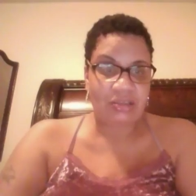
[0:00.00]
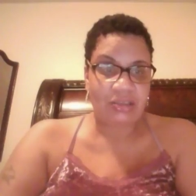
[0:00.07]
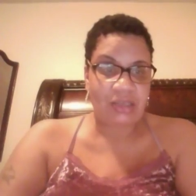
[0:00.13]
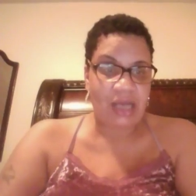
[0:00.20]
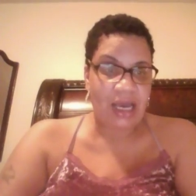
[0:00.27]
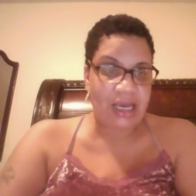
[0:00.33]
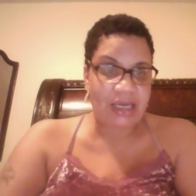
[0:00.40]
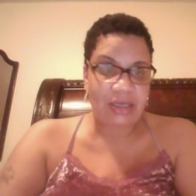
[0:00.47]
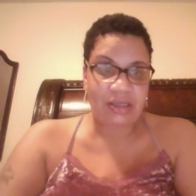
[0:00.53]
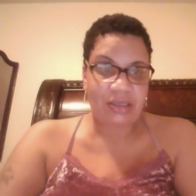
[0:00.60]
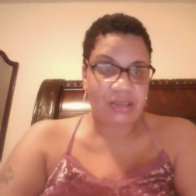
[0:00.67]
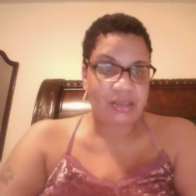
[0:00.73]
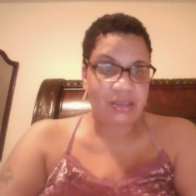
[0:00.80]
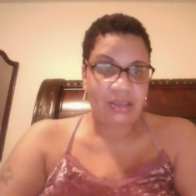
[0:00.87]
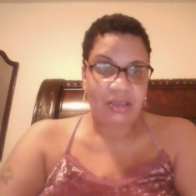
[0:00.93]
like
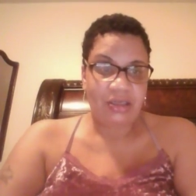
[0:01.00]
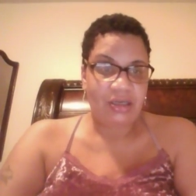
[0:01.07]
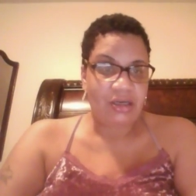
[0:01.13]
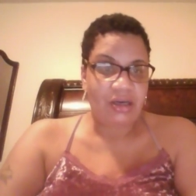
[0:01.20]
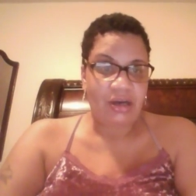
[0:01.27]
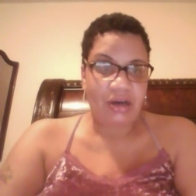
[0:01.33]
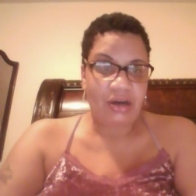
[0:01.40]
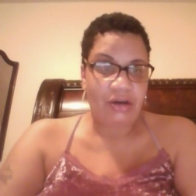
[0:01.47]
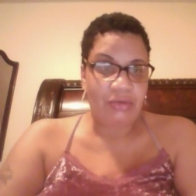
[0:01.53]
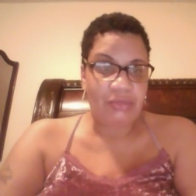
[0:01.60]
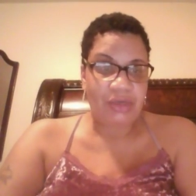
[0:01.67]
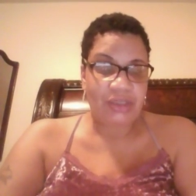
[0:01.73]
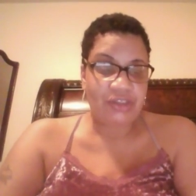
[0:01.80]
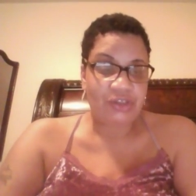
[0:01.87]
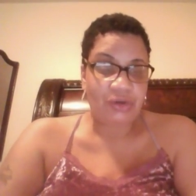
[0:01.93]
um,
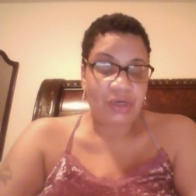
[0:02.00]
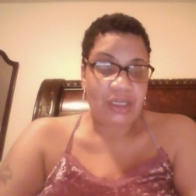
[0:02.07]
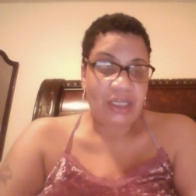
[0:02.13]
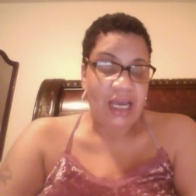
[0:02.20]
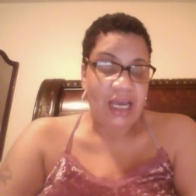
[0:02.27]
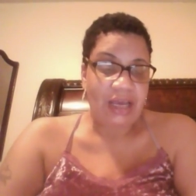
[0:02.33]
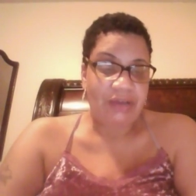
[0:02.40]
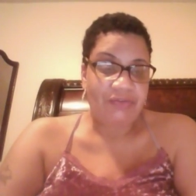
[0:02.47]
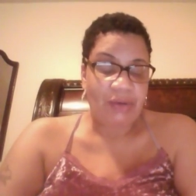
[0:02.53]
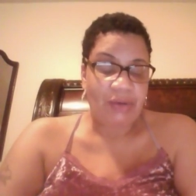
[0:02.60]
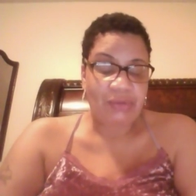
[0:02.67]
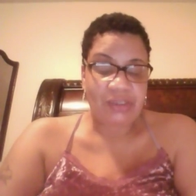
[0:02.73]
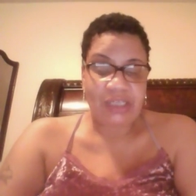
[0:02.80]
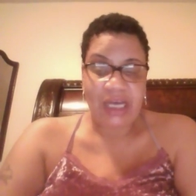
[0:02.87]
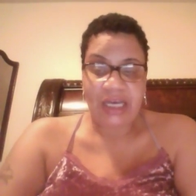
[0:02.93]
enjoying life. I
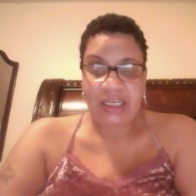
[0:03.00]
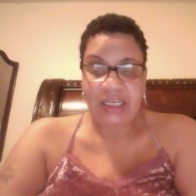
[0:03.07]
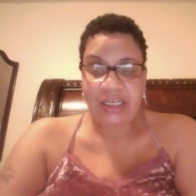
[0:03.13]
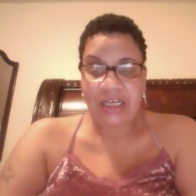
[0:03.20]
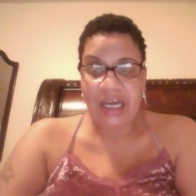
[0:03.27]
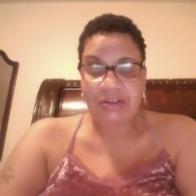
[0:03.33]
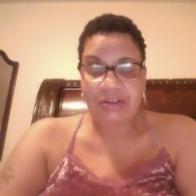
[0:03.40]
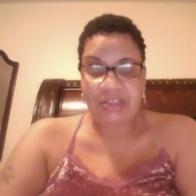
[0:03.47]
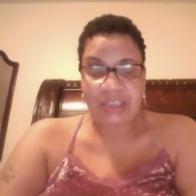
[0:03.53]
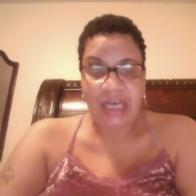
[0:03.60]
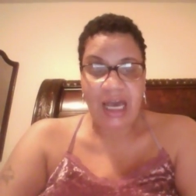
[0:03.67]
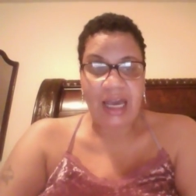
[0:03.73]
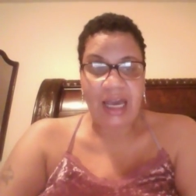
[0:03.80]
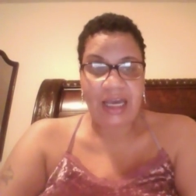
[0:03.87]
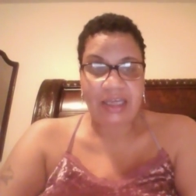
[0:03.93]
was not getting
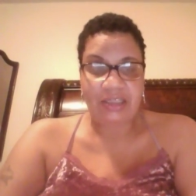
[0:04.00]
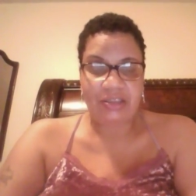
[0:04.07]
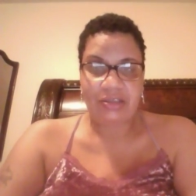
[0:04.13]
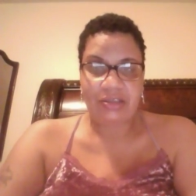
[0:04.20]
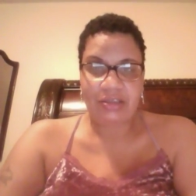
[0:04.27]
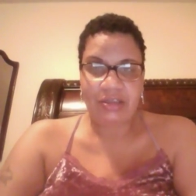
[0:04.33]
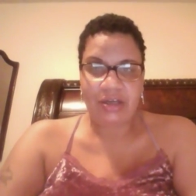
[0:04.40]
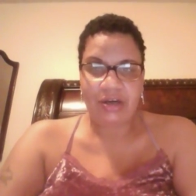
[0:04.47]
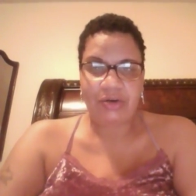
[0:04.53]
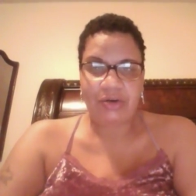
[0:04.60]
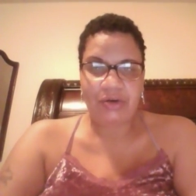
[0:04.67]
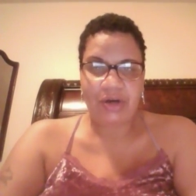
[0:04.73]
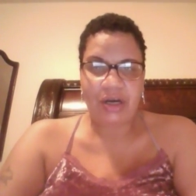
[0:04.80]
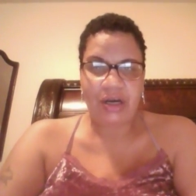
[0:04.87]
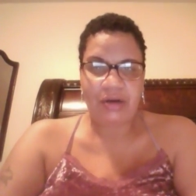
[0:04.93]
outside, you
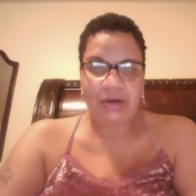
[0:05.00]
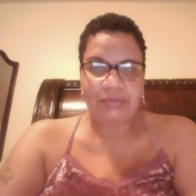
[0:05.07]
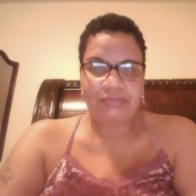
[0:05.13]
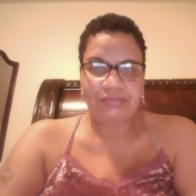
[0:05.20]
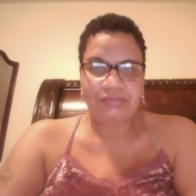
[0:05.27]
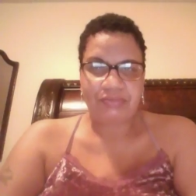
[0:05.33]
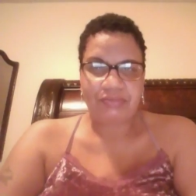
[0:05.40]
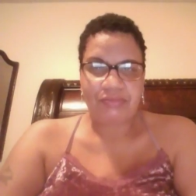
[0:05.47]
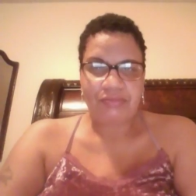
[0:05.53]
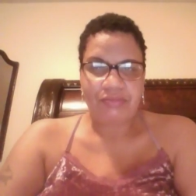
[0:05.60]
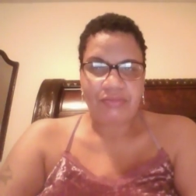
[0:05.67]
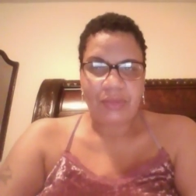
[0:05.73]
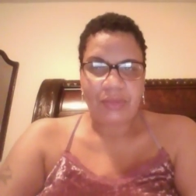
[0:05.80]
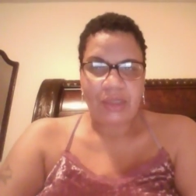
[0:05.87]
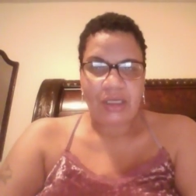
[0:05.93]
know, um,
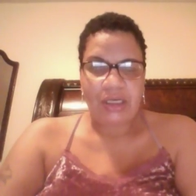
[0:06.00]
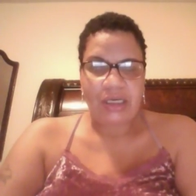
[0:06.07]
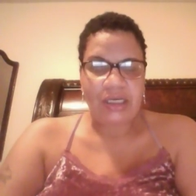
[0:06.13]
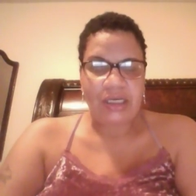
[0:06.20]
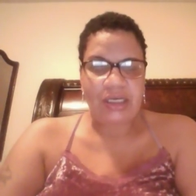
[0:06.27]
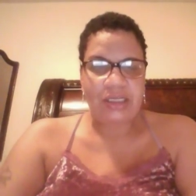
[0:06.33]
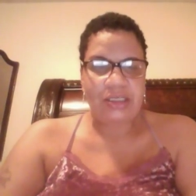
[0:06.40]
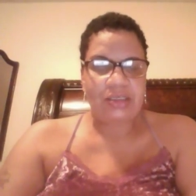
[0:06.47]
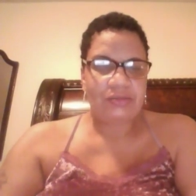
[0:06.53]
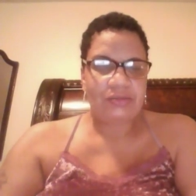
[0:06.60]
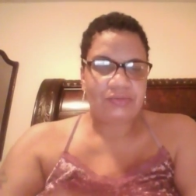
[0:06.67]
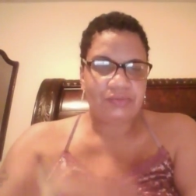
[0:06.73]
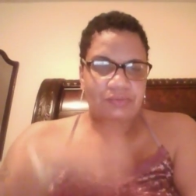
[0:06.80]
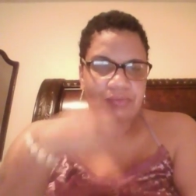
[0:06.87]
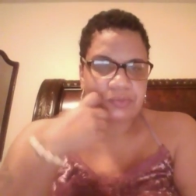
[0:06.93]
and
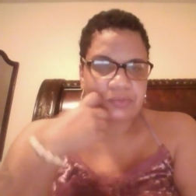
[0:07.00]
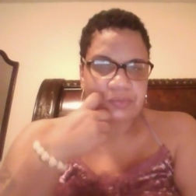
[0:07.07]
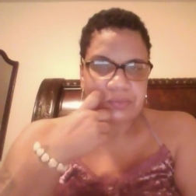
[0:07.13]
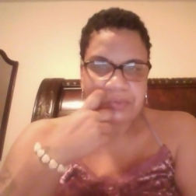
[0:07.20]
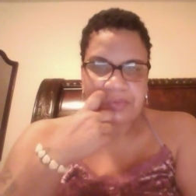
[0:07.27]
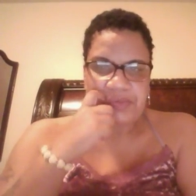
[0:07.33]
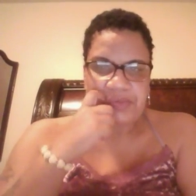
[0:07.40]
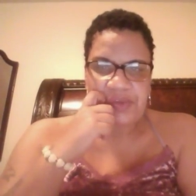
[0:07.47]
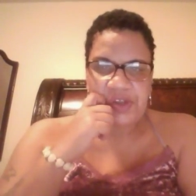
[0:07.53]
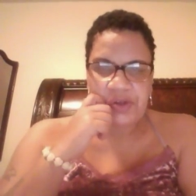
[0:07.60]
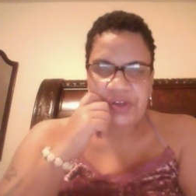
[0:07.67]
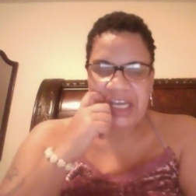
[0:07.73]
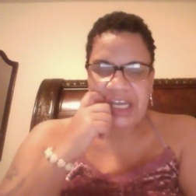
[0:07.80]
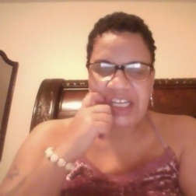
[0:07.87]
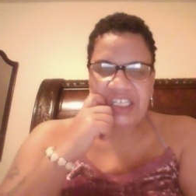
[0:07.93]
you
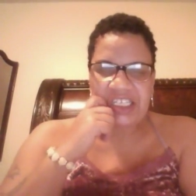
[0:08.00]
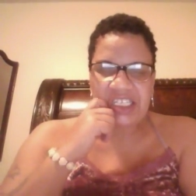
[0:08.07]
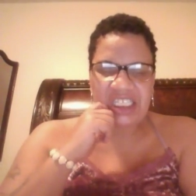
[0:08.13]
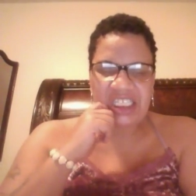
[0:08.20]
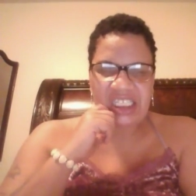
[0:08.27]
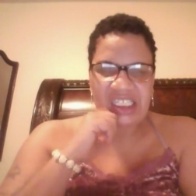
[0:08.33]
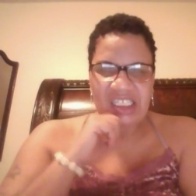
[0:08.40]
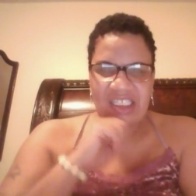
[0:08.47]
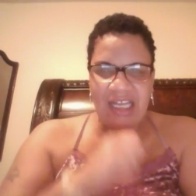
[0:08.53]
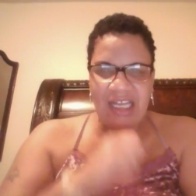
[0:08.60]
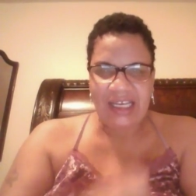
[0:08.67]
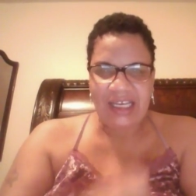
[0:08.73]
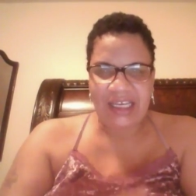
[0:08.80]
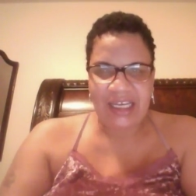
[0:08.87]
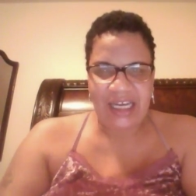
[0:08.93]
can't just
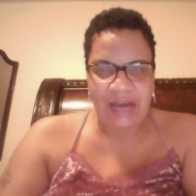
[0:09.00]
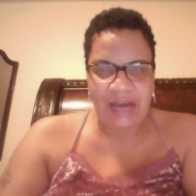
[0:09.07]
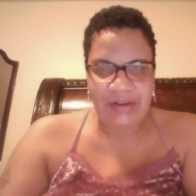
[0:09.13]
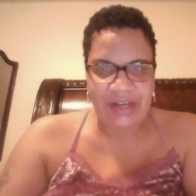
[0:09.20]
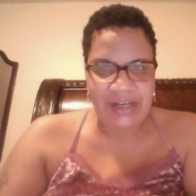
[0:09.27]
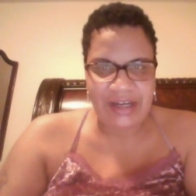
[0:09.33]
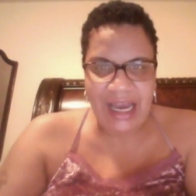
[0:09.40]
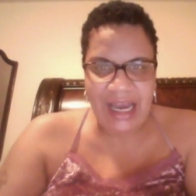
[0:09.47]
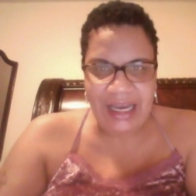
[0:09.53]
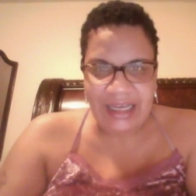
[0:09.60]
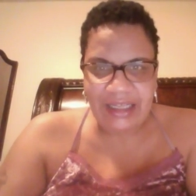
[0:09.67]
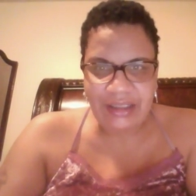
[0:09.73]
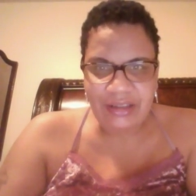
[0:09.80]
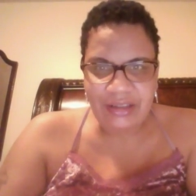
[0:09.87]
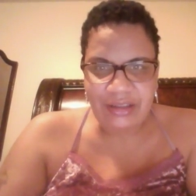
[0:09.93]
like get out at
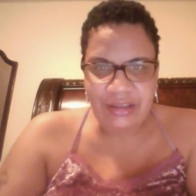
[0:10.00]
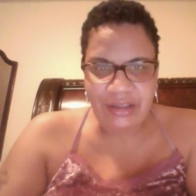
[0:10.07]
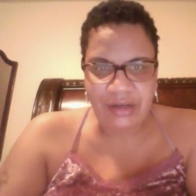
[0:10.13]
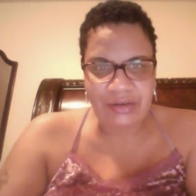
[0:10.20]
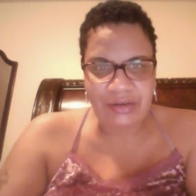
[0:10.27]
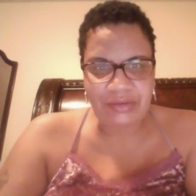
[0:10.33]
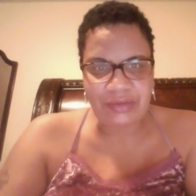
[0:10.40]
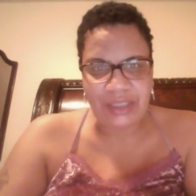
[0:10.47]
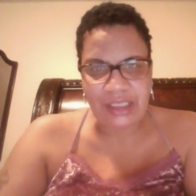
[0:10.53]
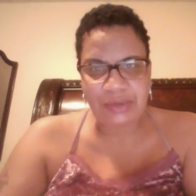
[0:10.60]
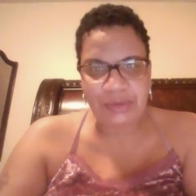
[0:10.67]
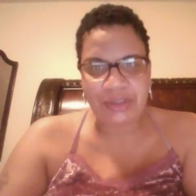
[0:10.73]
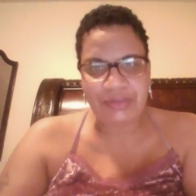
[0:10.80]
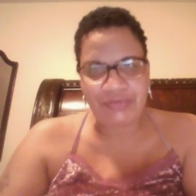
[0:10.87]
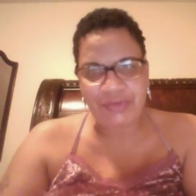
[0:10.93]
night, you know, that's
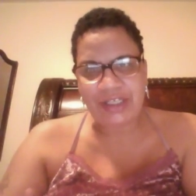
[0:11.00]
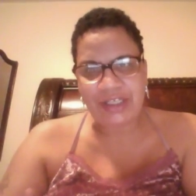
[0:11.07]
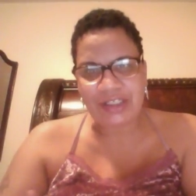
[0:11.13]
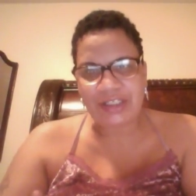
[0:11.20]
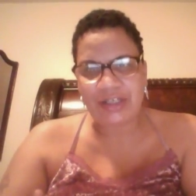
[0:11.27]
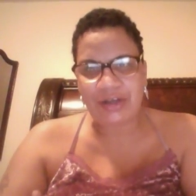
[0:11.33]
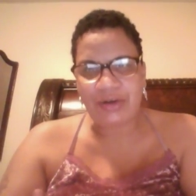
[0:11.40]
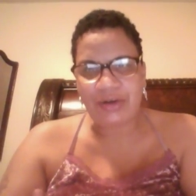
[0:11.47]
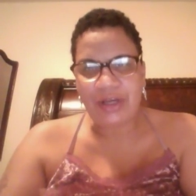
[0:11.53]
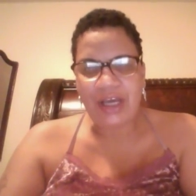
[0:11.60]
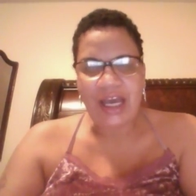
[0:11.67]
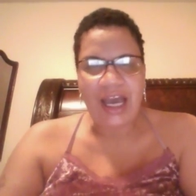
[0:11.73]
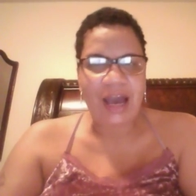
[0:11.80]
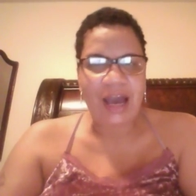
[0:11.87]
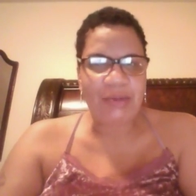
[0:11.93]
what the freaks do.
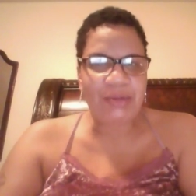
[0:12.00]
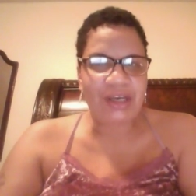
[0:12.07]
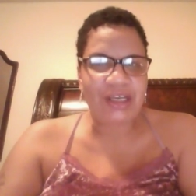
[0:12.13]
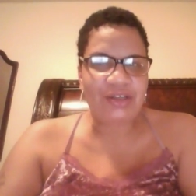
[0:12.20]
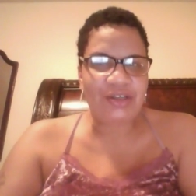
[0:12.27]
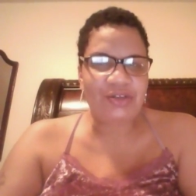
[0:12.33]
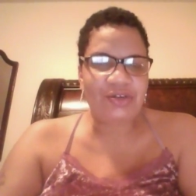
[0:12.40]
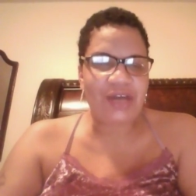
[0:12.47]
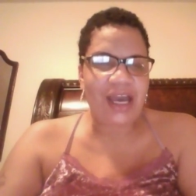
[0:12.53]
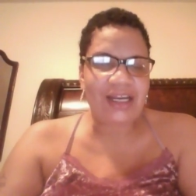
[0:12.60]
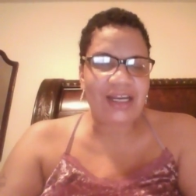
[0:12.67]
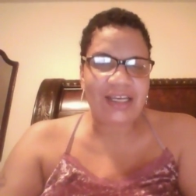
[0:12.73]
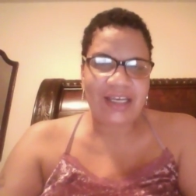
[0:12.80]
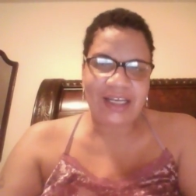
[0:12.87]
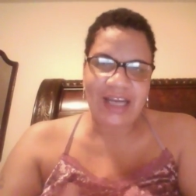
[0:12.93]
I mean, you got
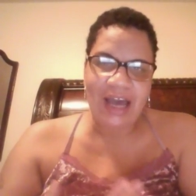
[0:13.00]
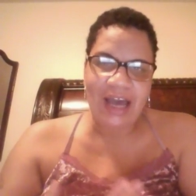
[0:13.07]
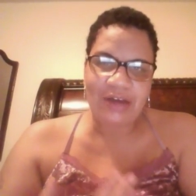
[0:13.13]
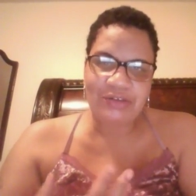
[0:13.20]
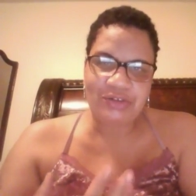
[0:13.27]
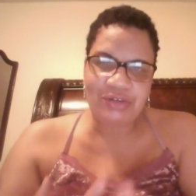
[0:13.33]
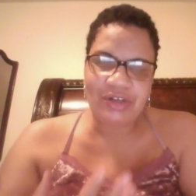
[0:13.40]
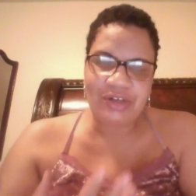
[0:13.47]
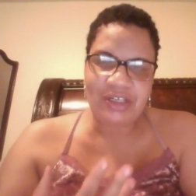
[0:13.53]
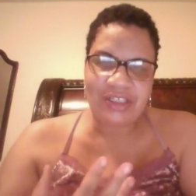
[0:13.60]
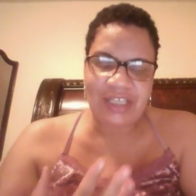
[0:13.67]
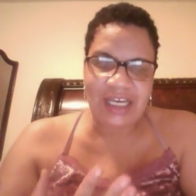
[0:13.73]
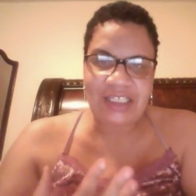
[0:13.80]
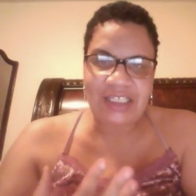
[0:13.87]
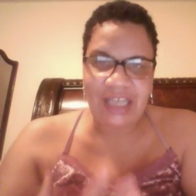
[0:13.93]
to get out during the
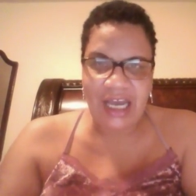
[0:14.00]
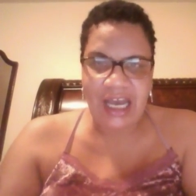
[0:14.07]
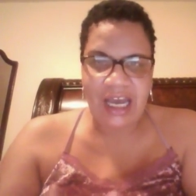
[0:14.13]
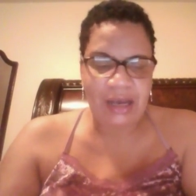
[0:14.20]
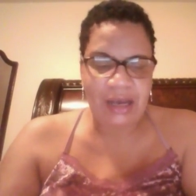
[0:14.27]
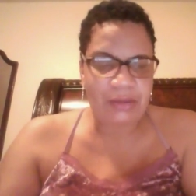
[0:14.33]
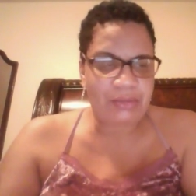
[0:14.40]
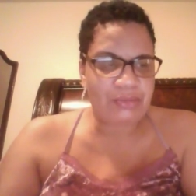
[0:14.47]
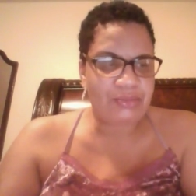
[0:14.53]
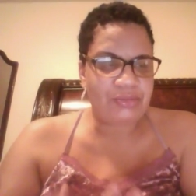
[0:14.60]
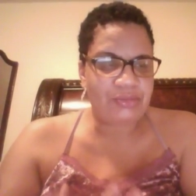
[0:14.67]
daytime.